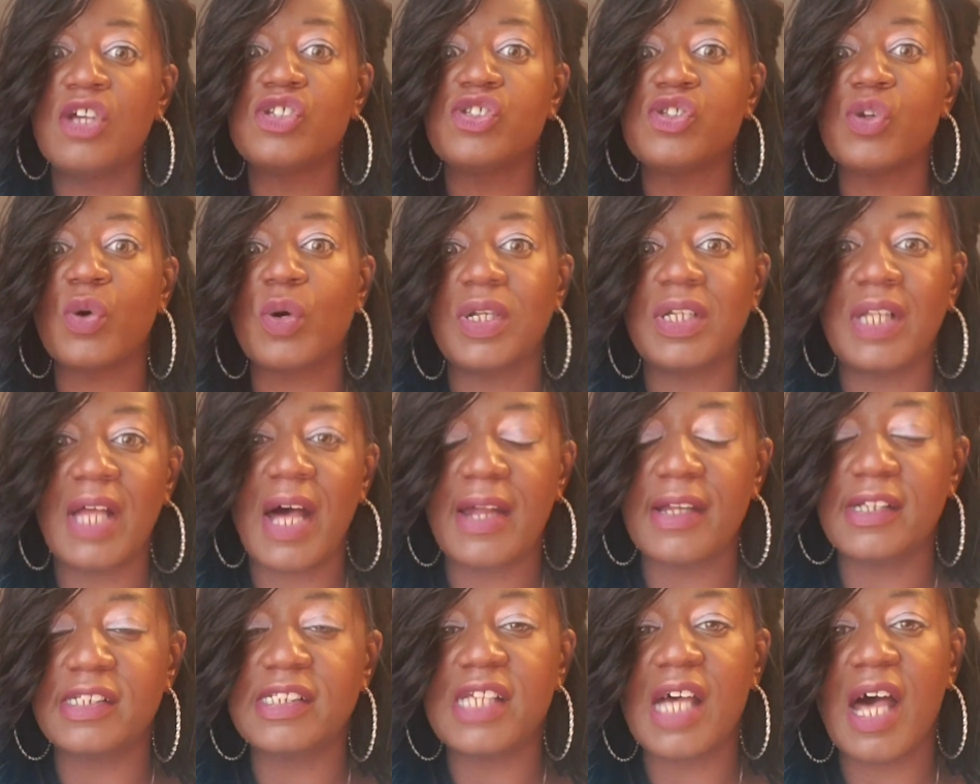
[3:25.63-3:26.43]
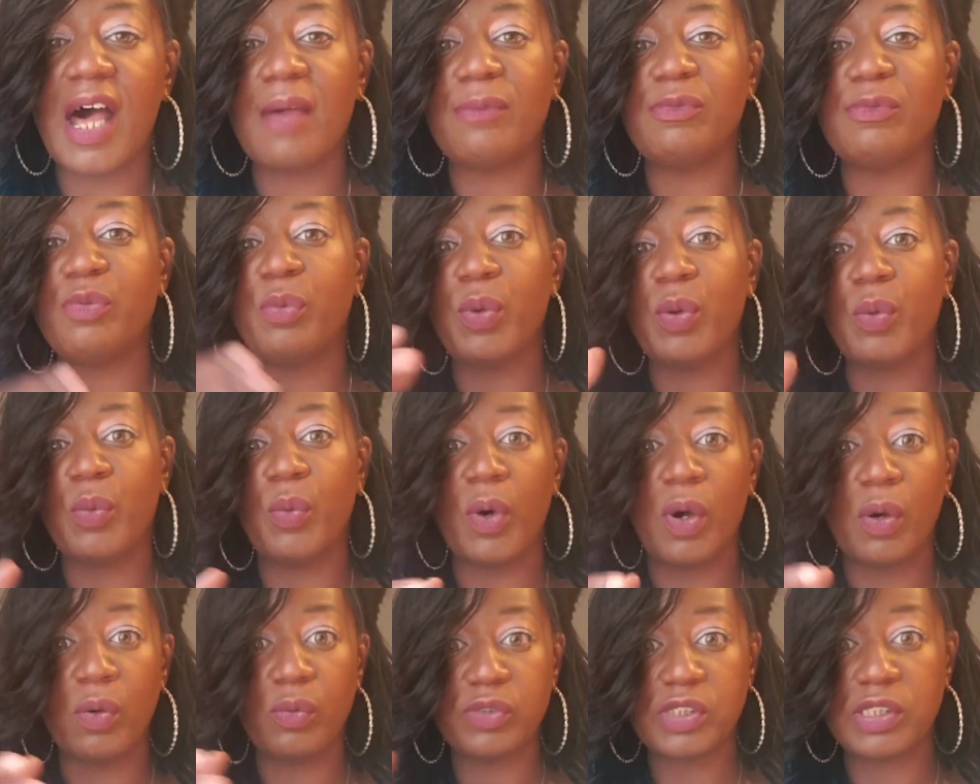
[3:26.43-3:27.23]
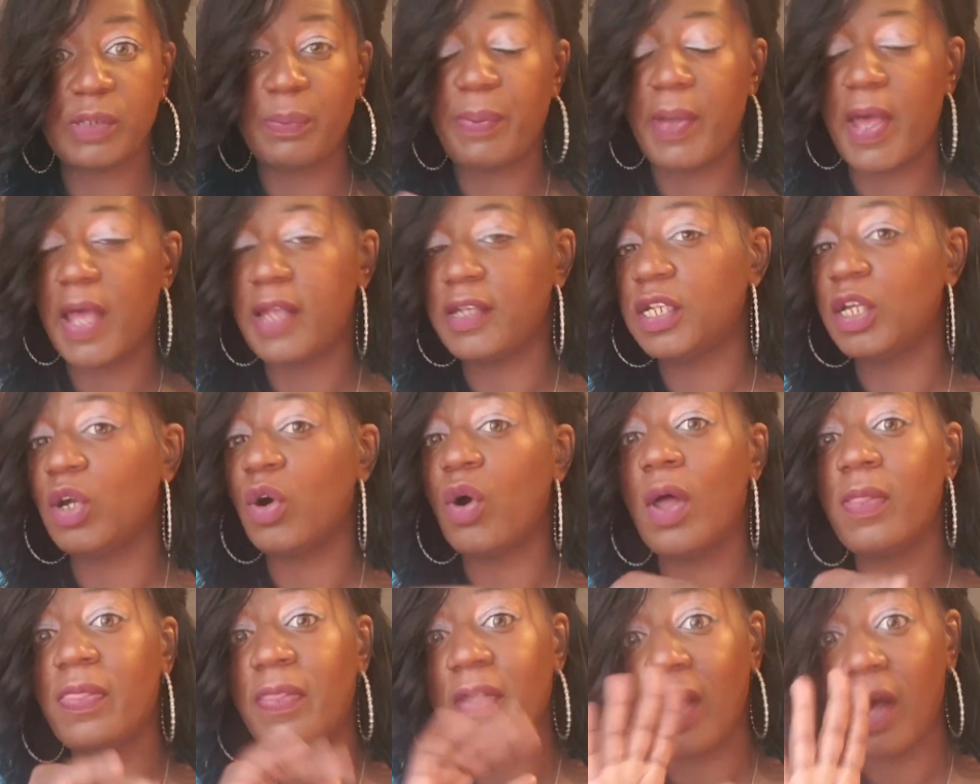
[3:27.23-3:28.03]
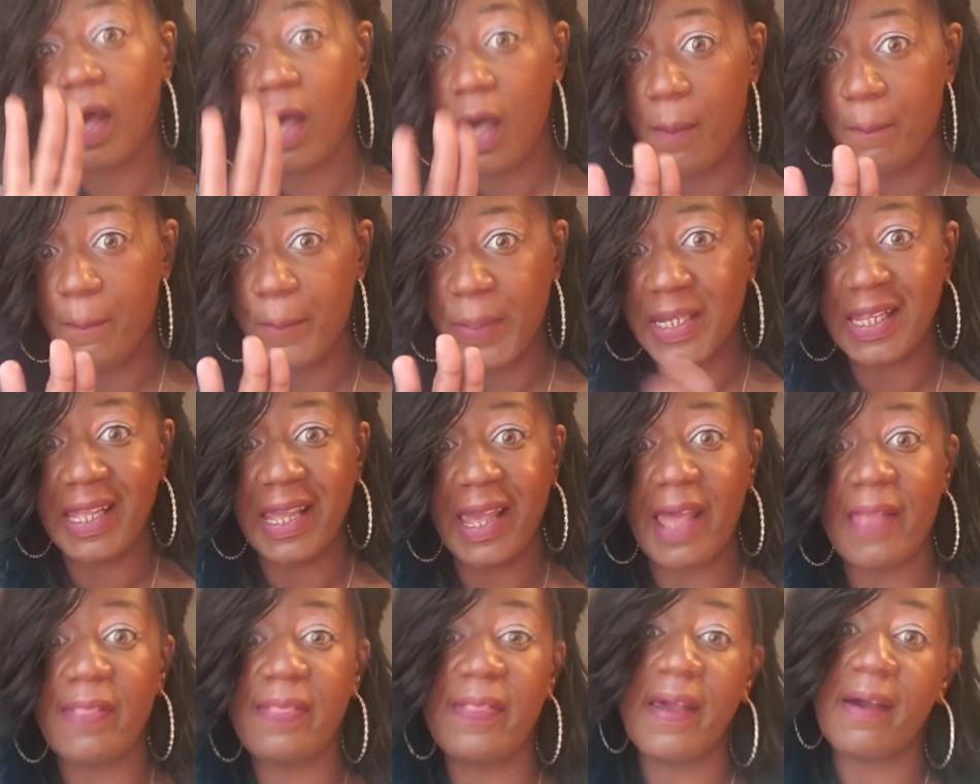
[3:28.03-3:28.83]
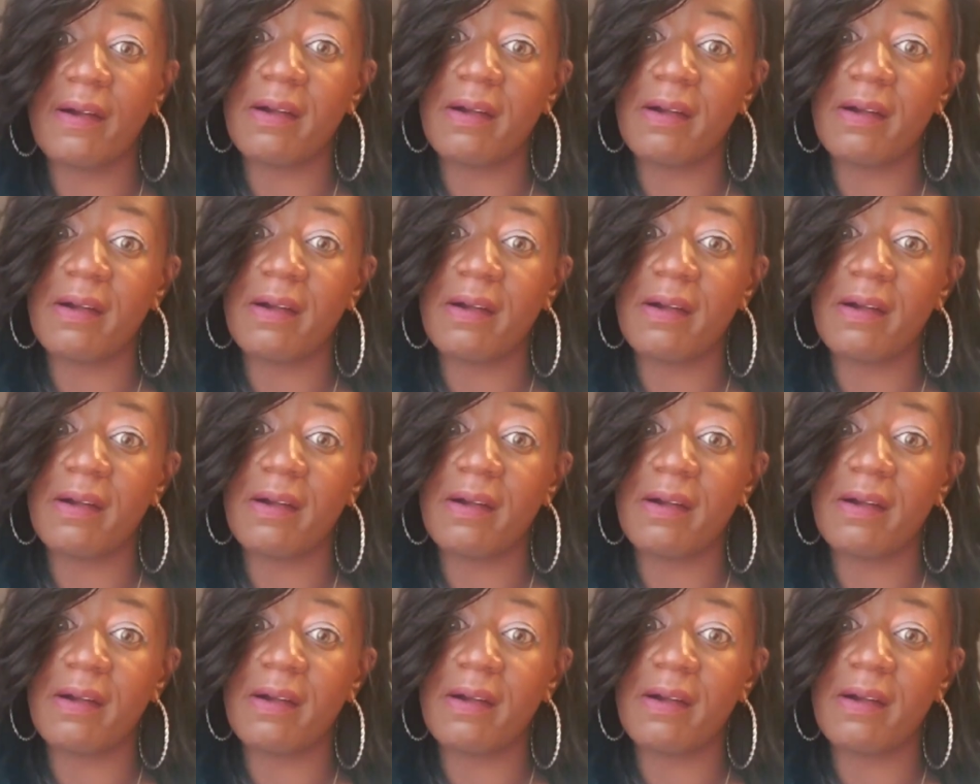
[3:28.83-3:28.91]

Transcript: So a lot of times we will, depending on the company and